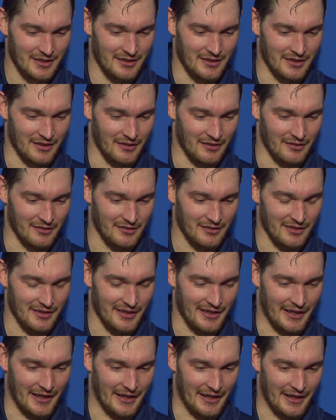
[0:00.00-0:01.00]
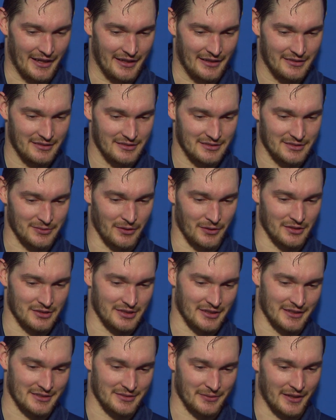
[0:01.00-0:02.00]
You know, it's one of those
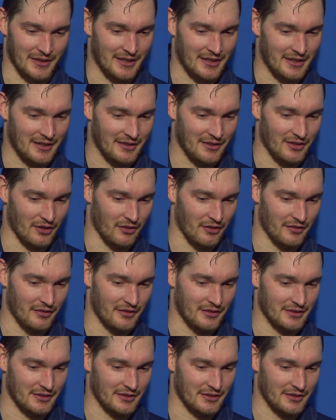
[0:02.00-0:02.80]
things where, you know,